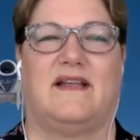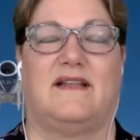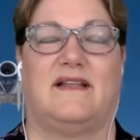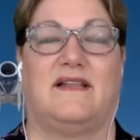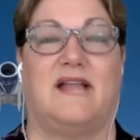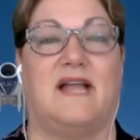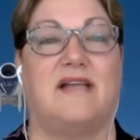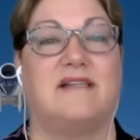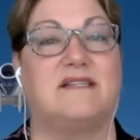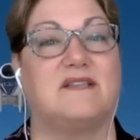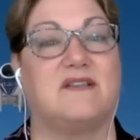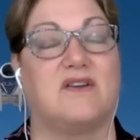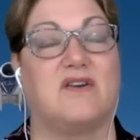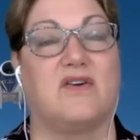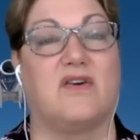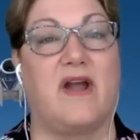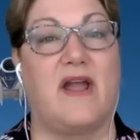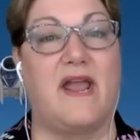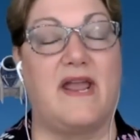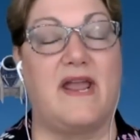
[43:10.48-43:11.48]
That's a
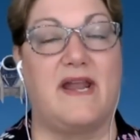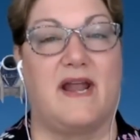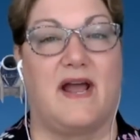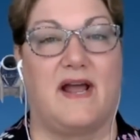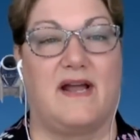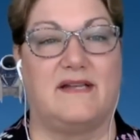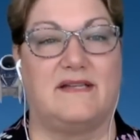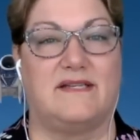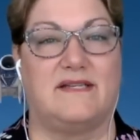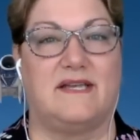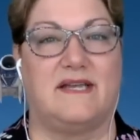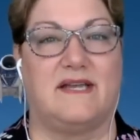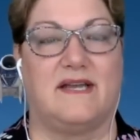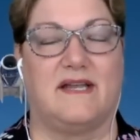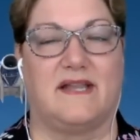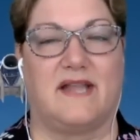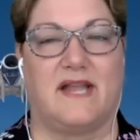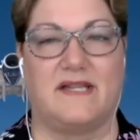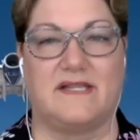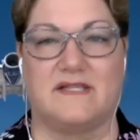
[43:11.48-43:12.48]
great idea.
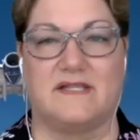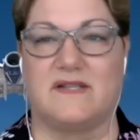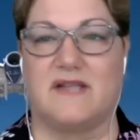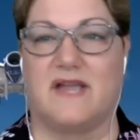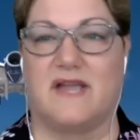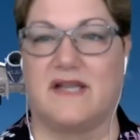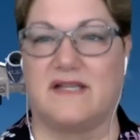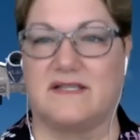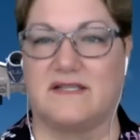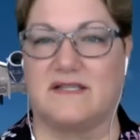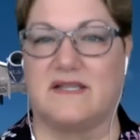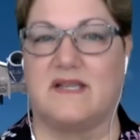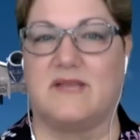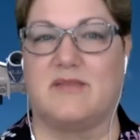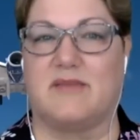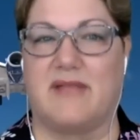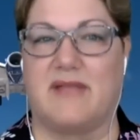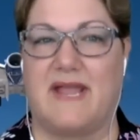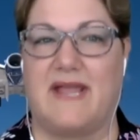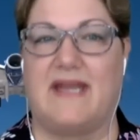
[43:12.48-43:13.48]
That's
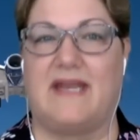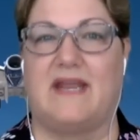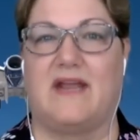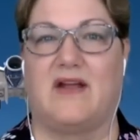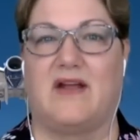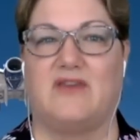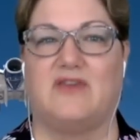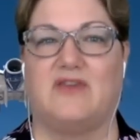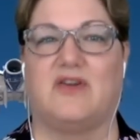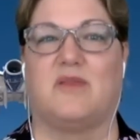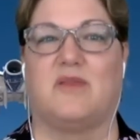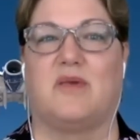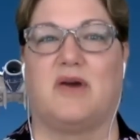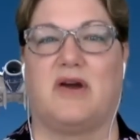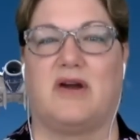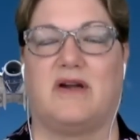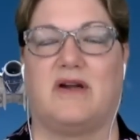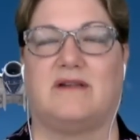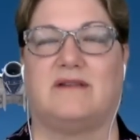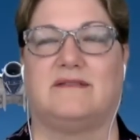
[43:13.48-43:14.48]
excellent planning on your
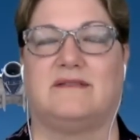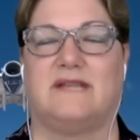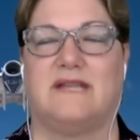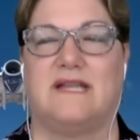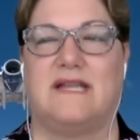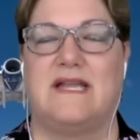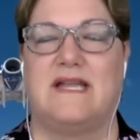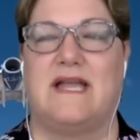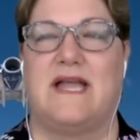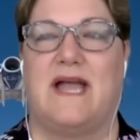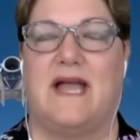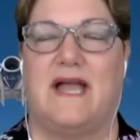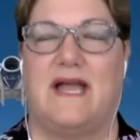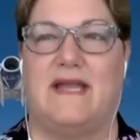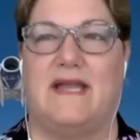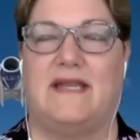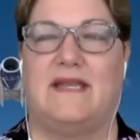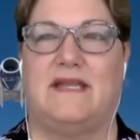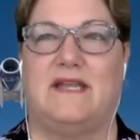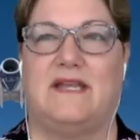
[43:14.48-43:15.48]
part.
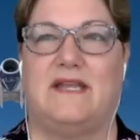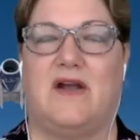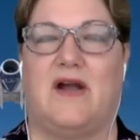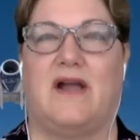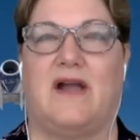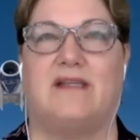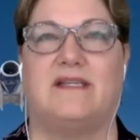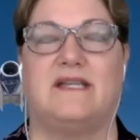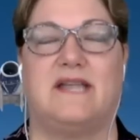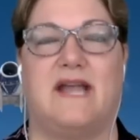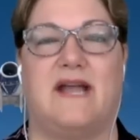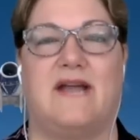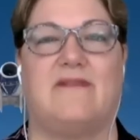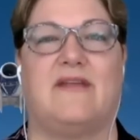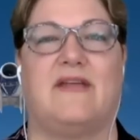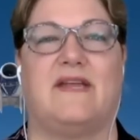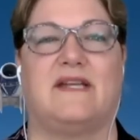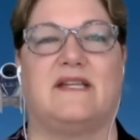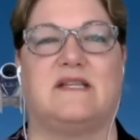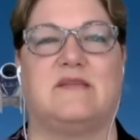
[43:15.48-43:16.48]
And you know, I did have
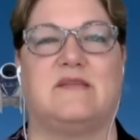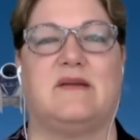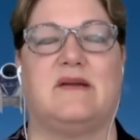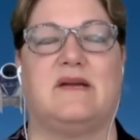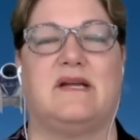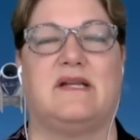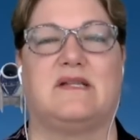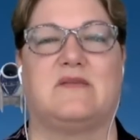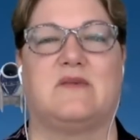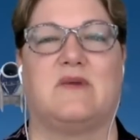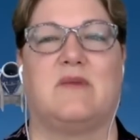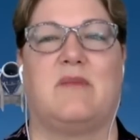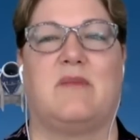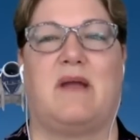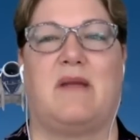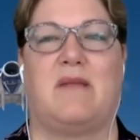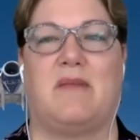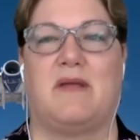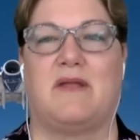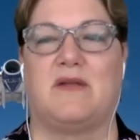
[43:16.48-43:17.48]
that experience when
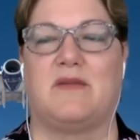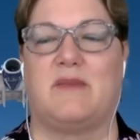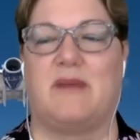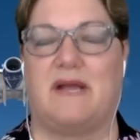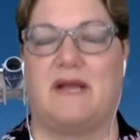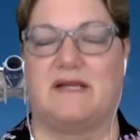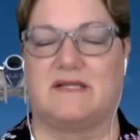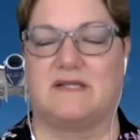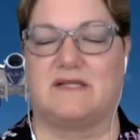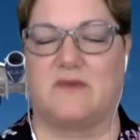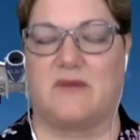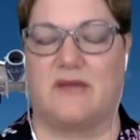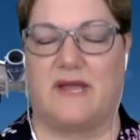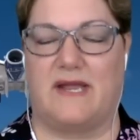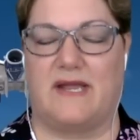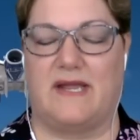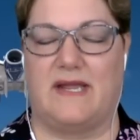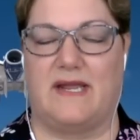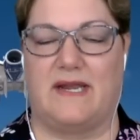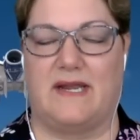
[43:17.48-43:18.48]
my mother passed
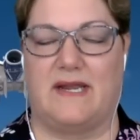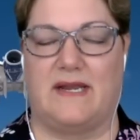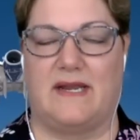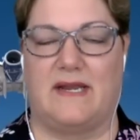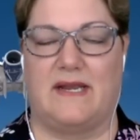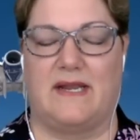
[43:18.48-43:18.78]
away, and